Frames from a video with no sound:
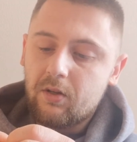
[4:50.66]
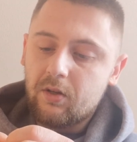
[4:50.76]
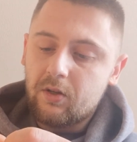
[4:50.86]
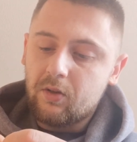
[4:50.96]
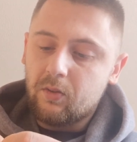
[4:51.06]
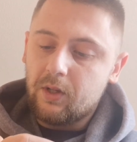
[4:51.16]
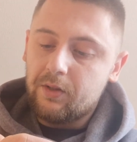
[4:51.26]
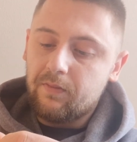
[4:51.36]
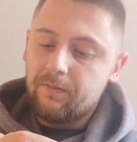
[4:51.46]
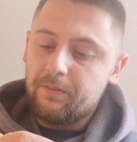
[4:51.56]
it's
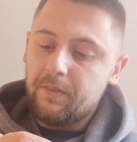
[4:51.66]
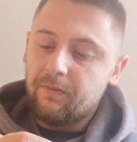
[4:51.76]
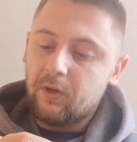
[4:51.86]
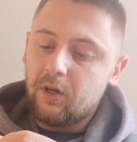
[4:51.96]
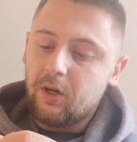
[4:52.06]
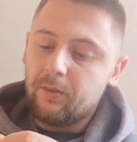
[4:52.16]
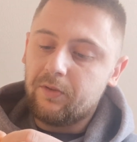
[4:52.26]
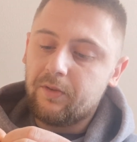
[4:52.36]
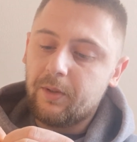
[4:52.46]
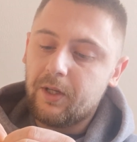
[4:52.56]
always been reliable
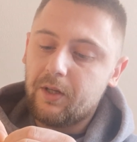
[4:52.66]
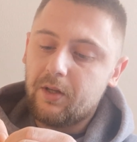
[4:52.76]
for me.